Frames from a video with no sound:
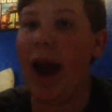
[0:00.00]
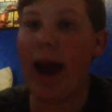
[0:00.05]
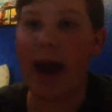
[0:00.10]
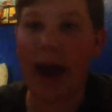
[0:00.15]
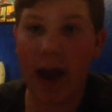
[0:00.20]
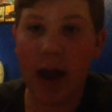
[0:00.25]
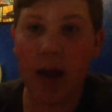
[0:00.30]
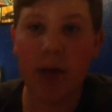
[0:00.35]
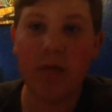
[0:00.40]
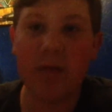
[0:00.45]

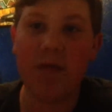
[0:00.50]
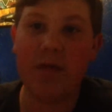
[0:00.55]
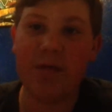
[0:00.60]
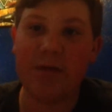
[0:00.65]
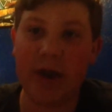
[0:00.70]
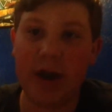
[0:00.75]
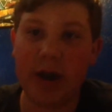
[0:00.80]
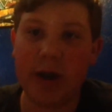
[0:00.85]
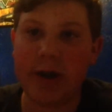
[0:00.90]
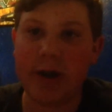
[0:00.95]
have
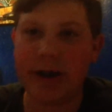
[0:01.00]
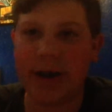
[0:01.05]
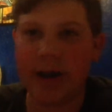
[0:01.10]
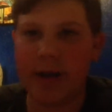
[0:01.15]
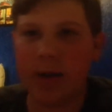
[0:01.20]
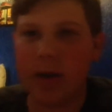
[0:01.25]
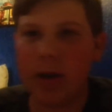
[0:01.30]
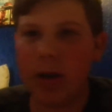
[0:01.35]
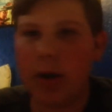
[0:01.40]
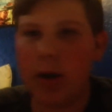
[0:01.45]
finished it,
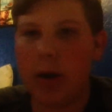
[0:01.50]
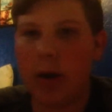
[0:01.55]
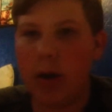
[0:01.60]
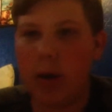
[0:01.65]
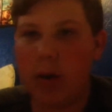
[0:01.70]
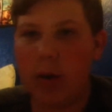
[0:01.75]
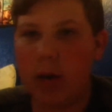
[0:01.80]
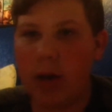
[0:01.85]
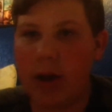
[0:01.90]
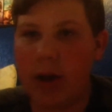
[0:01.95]

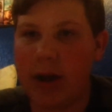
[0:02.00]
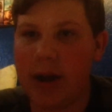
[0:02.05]
like